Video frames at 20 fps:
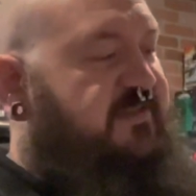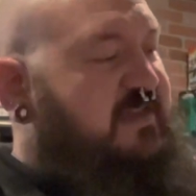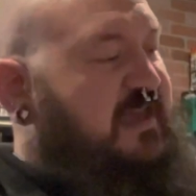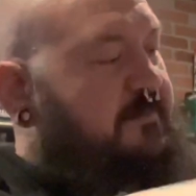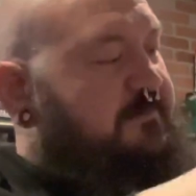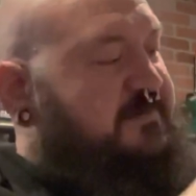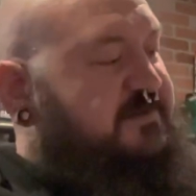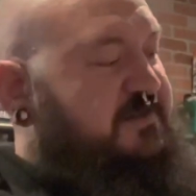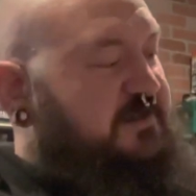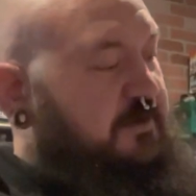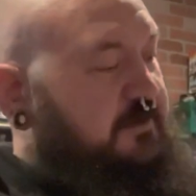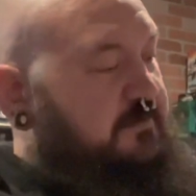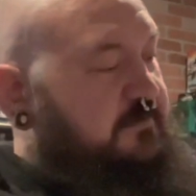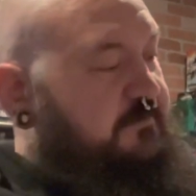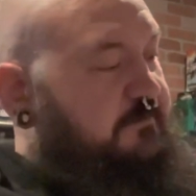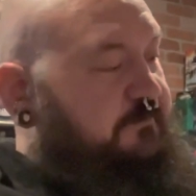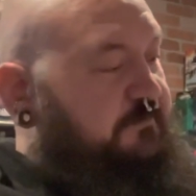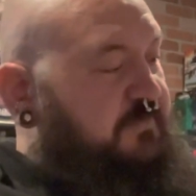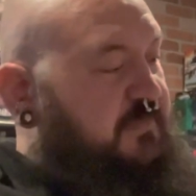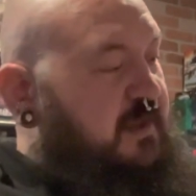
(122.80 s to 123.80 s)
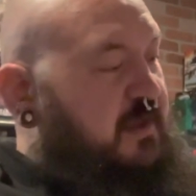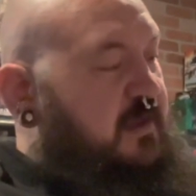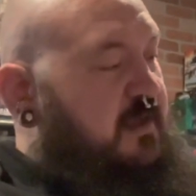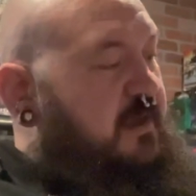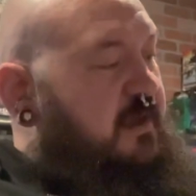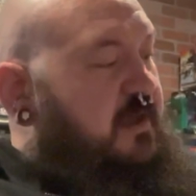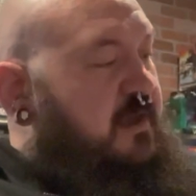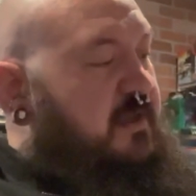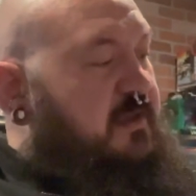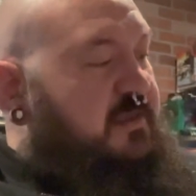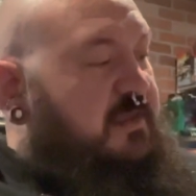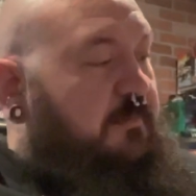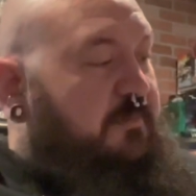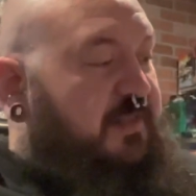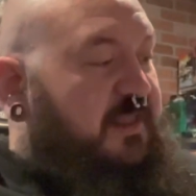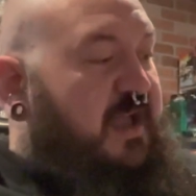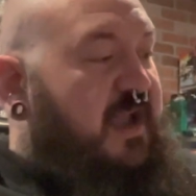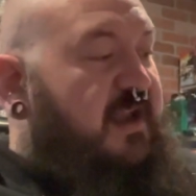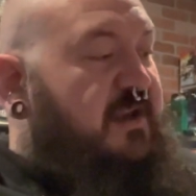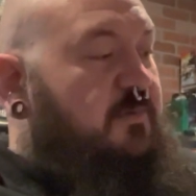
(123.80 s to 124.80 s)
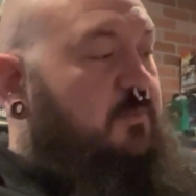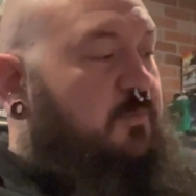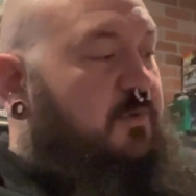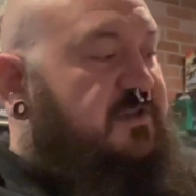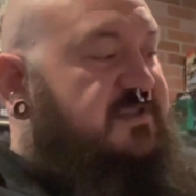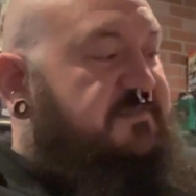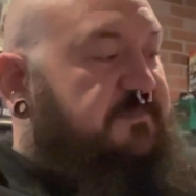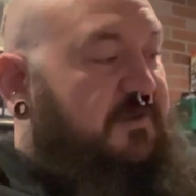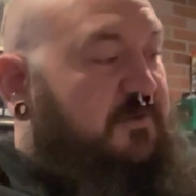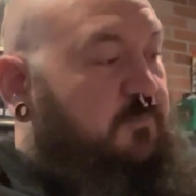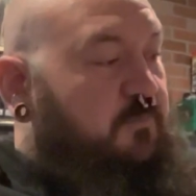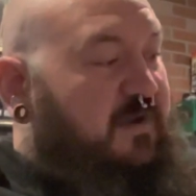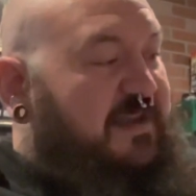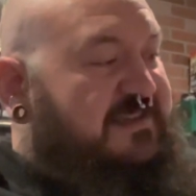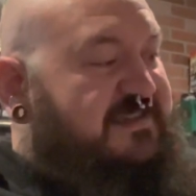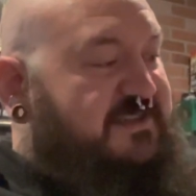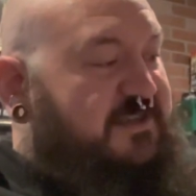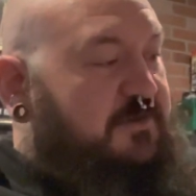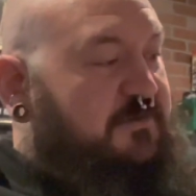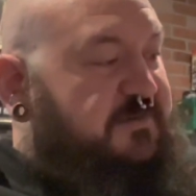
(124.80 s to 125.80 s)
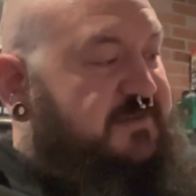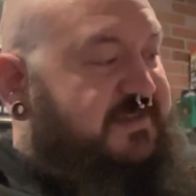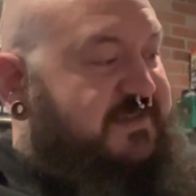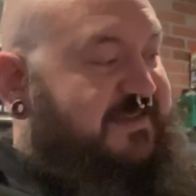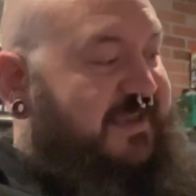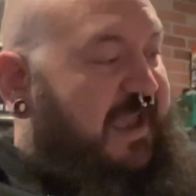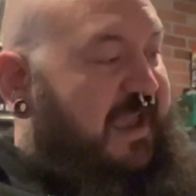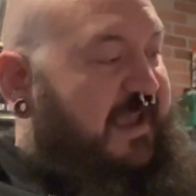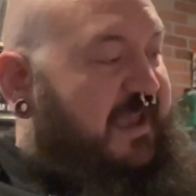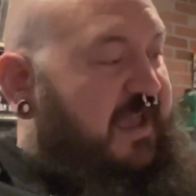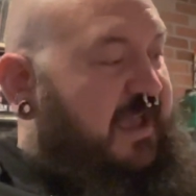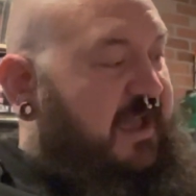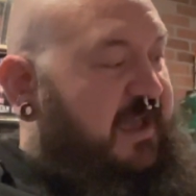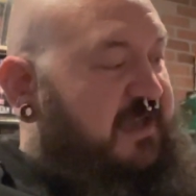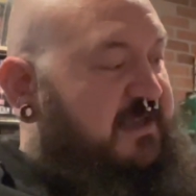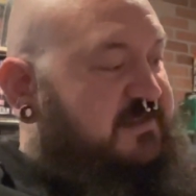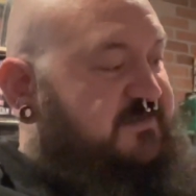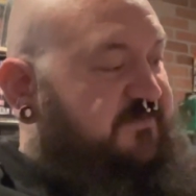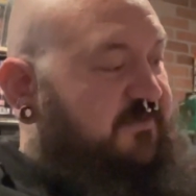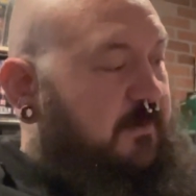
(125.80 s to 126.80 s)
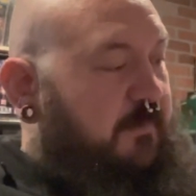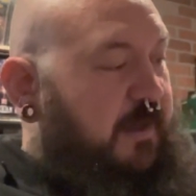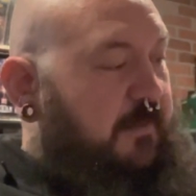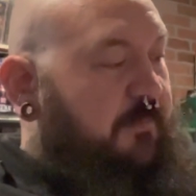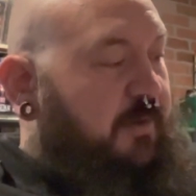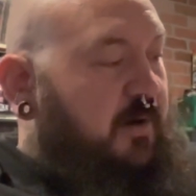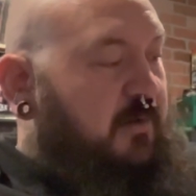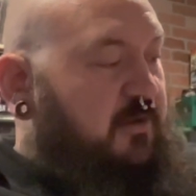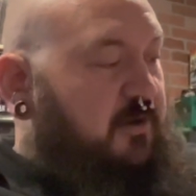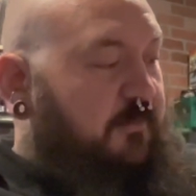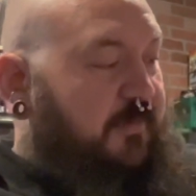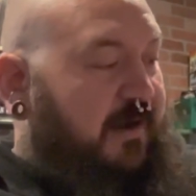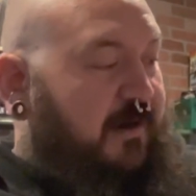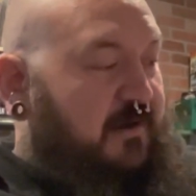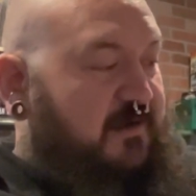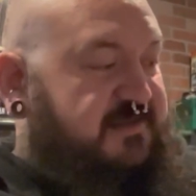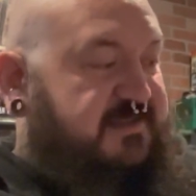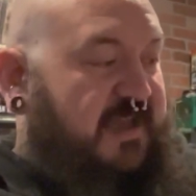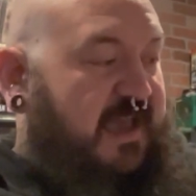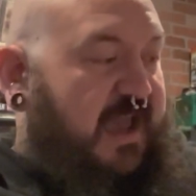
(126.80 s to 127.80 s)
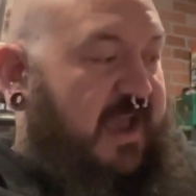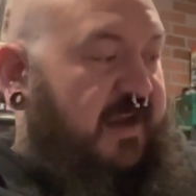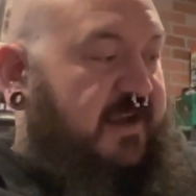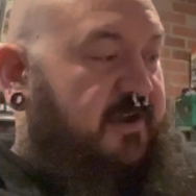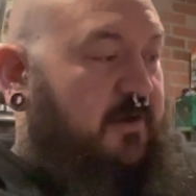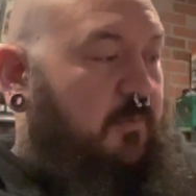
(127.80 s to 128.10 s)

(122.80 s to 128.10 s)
episode. The Blind Woodsman rescues Snake Eyes from a polar bear attack.